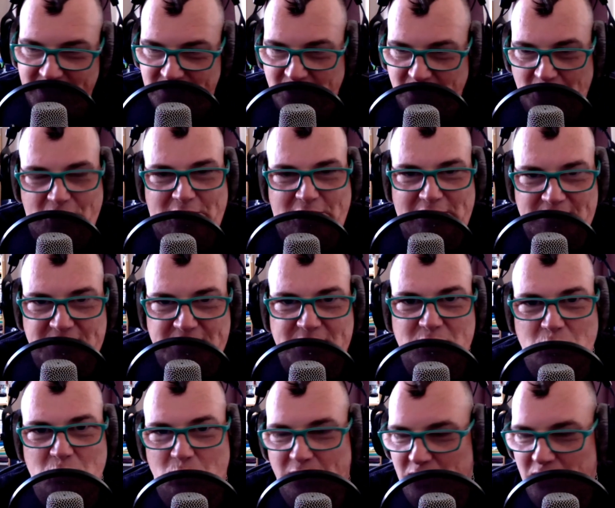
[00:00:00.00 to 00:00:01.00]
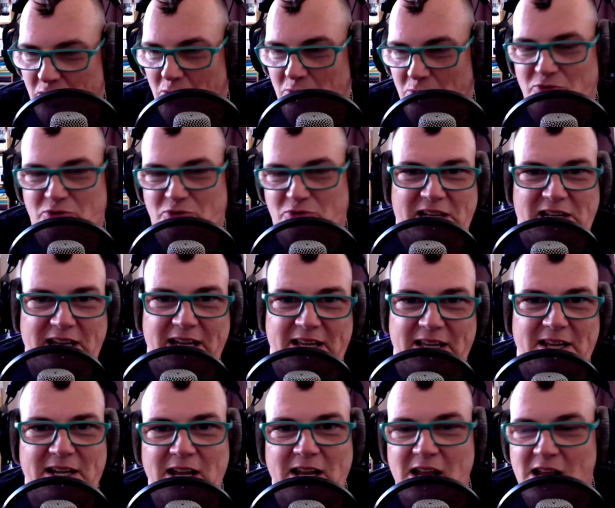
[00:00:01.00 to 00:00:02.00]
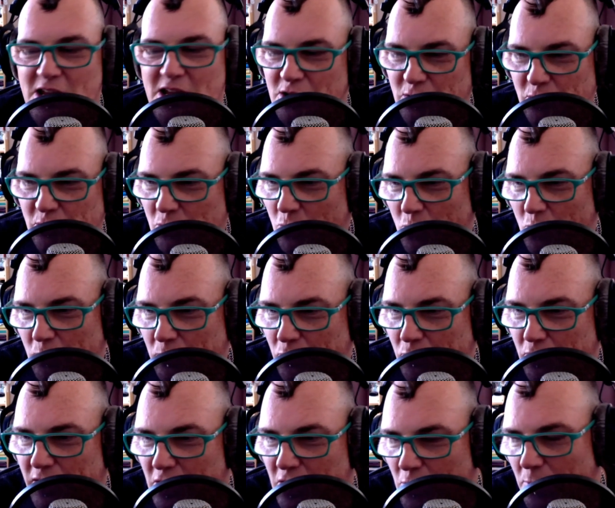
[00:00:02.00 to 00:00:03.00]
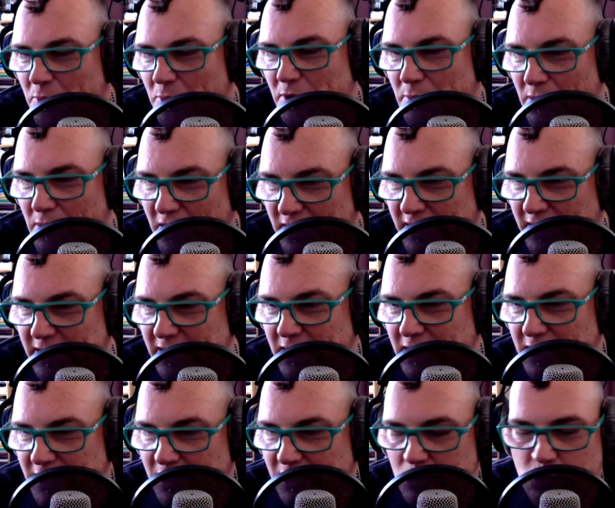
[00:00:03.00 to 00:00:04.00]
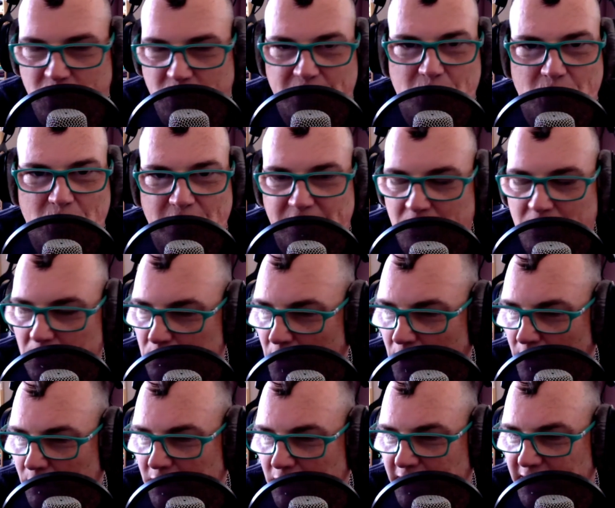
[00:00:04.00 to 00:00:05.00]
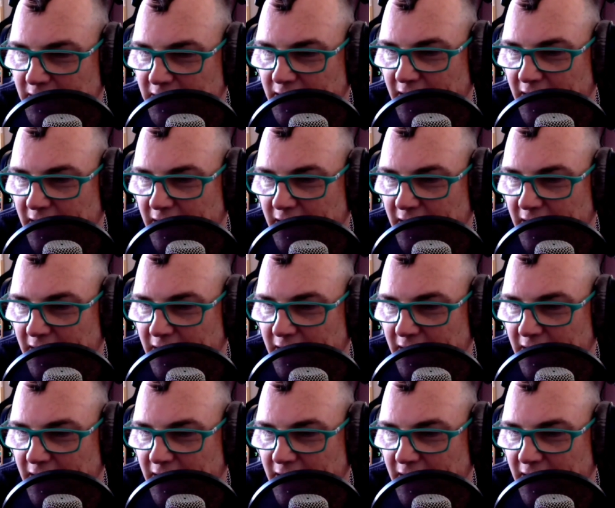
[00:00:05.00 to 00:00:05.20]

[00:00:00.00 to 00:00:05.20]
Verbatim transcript: They're gonna listen to it, hopefully, and then you know we're pretty open about it in, in Twitter and on public.